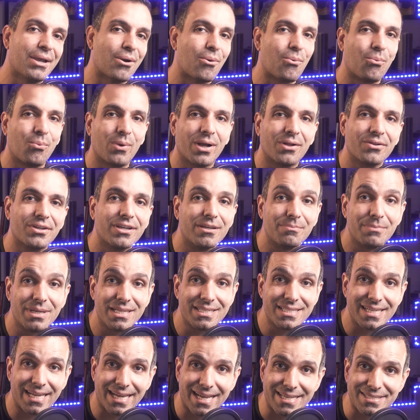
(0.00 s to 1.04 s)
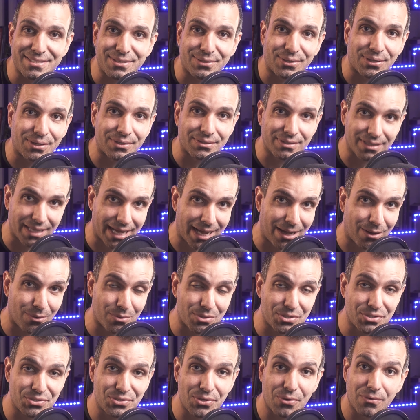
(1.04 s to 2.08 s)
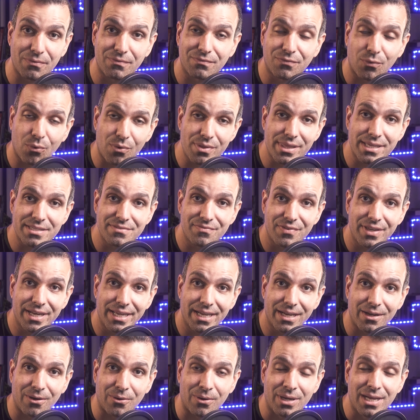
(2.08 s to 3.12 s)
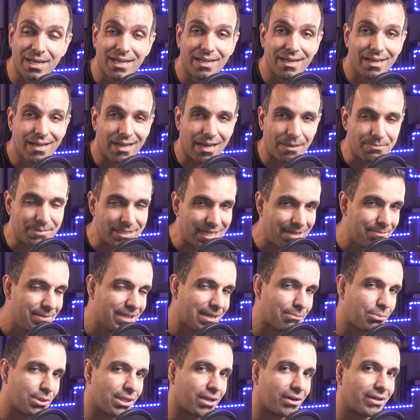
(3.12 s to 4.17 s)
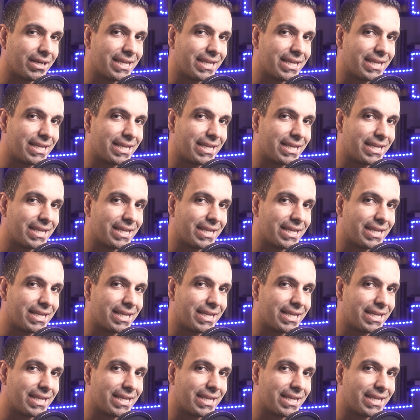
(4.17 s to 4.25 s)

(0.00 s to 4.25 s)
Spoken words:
Welcome to SLR Lounge. So for this video, I'm teaming up with our